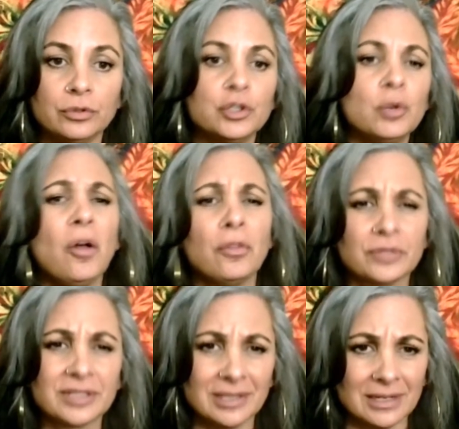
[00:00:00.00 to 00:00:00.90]
Do all
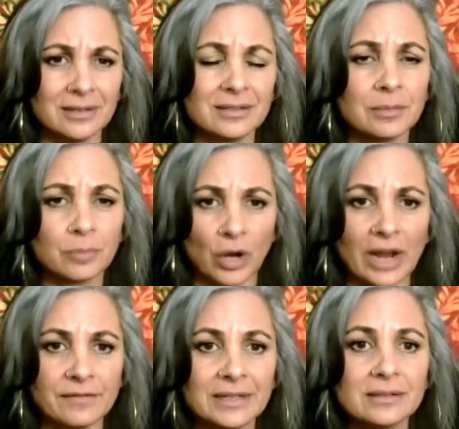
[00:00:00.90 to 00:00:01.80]
those things in
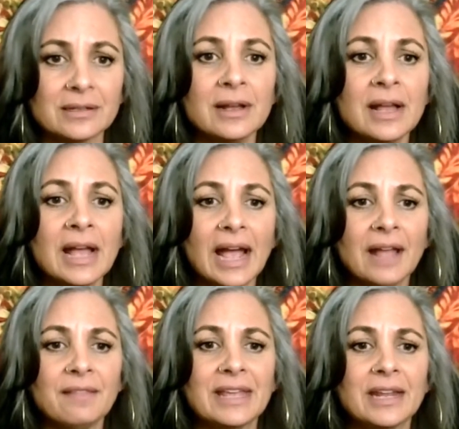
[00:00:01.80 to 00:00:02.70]
private
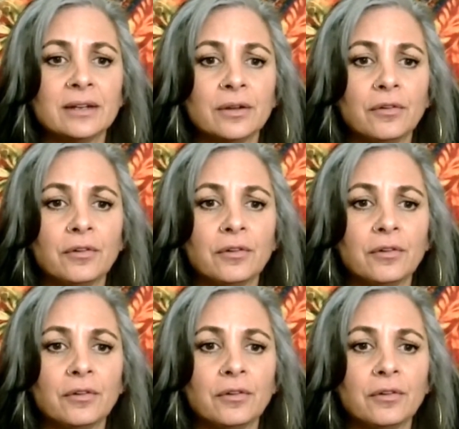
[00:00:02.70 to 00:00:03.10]
and then